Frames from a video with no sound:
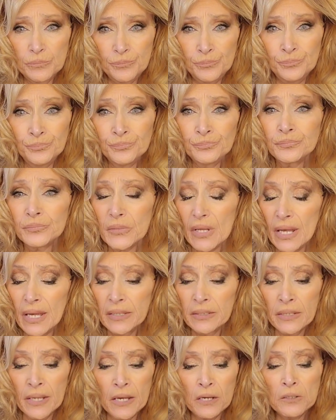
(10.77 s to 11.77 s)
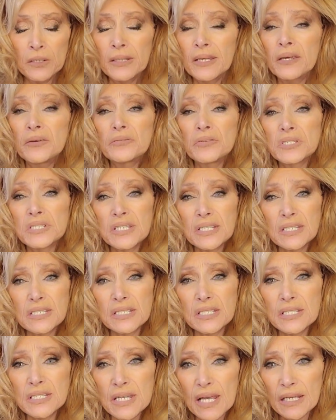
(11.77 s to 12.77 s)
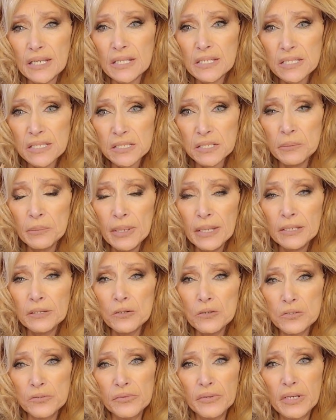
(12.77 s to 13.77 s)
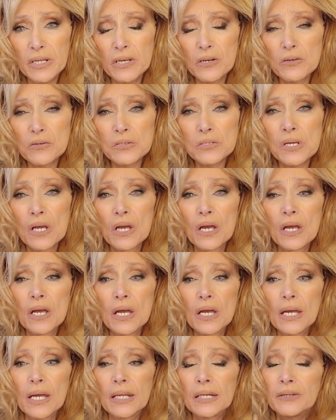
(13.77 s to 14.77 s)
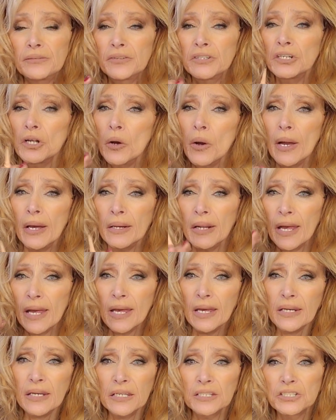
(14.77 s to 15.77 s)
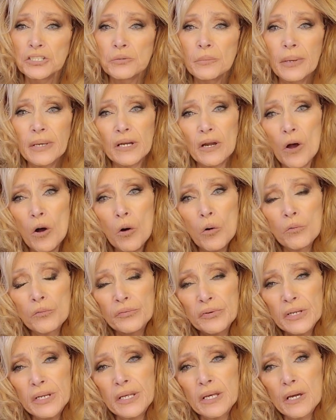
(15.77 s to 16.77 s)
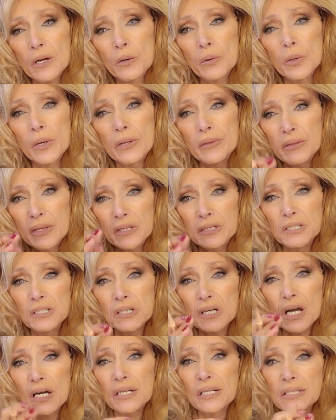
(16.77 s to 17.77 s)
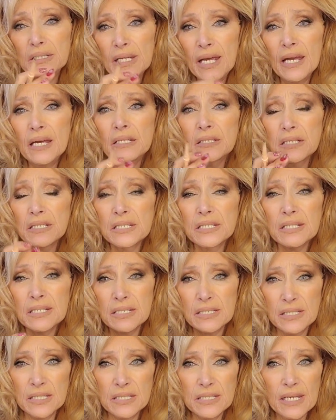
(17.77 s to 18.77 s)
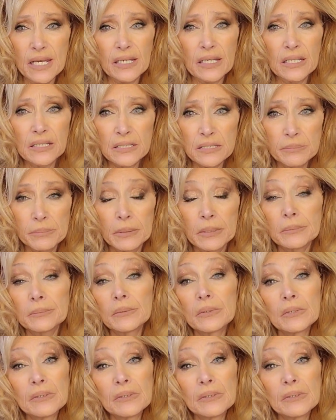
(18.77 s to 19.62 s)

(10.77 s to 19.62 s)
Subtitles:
And they only give you 60 seconds to make those videos. And if you know how to edit, you make a whole video and then you cut it down to 60 seconds. But